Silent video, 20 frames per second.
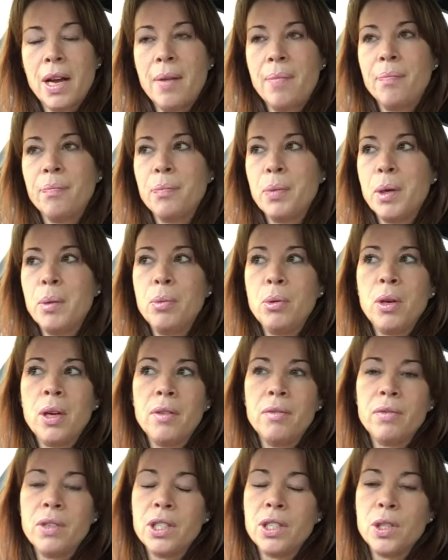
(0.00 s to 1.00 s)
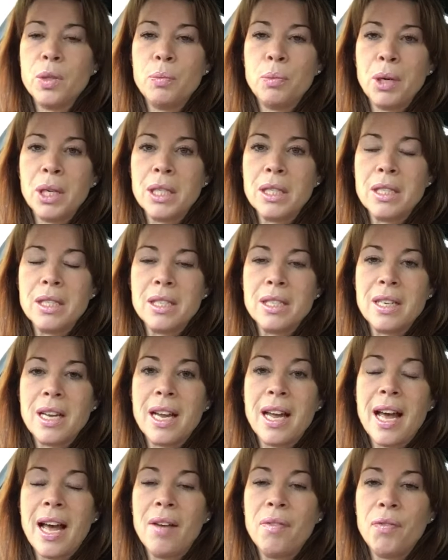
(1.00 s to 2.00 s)
and people like Richard Branson
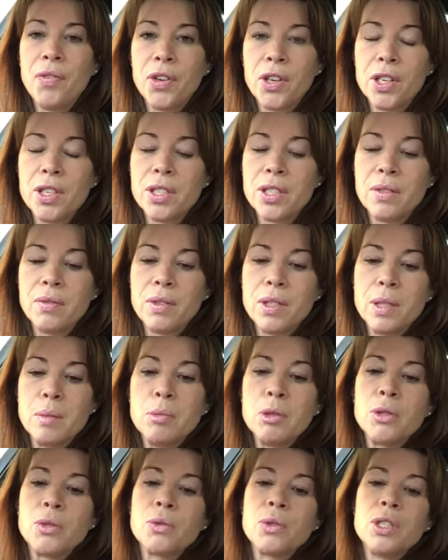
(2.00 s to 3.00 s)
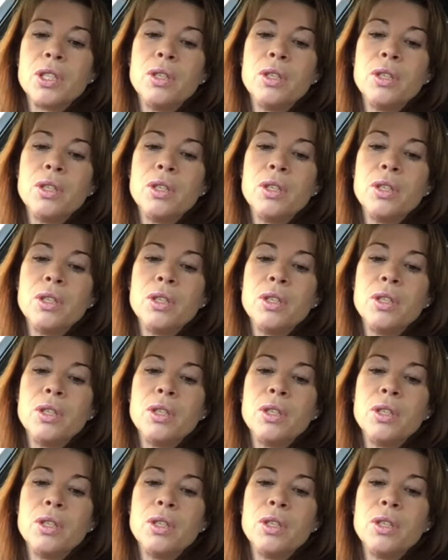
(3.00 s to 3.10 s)
are advocates of this model.